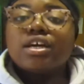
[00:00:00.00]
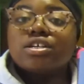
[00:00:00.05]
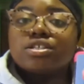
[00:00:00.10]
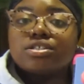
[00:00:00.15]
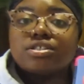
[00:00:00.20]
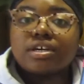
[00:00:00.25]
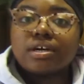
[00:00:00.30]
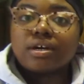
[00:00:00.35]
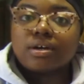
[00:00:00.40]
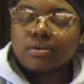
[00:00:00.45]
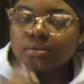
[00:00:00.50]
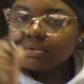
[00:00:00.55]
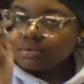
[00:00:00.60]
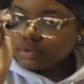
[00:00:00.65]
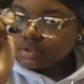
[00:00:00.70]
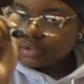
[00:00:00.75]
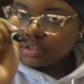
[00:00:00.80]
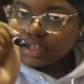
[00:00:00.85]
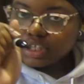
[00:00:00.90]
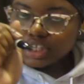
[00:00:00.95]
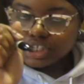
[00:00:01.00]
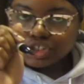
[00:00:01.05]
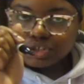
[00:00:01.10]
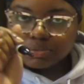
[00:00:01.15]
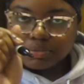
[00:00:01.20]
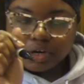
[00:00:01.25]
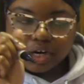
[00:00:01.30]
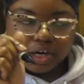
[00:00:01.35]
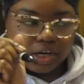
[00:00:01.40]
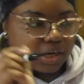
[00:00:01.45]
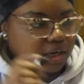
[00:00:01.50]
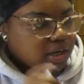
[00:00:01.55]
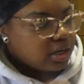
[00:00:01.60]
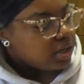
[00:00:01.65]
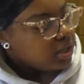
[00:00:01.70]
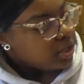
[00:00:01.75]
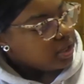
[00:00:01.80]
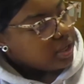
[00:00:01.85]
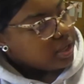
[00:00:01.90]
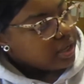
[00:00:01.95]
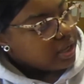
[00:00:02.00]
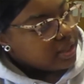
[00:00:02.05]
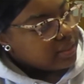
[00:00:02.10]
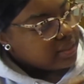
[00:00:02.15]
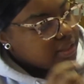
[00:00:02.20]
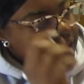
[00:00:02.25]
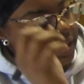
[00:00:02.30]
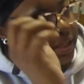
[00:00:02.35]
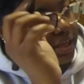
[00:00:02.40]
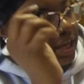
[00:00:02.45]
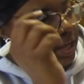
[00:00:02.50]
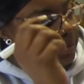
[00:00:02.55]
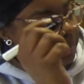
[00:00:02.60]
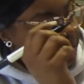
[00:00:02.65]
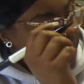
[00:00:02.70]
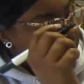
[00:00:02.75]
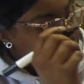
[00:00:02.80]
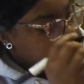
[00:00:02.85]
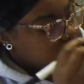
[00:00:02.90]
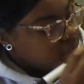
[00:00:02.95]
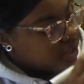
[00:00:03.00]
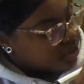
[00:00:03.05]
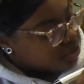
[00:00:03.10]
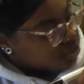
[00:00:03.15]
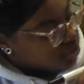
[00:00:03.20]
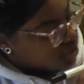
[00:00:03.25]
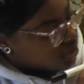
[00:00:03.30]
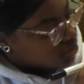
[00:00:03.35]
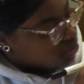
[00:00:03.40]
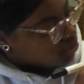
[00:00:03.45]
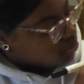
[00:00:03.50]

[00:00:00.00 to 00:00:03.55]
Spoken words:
So get your marker, and then I'm gonna just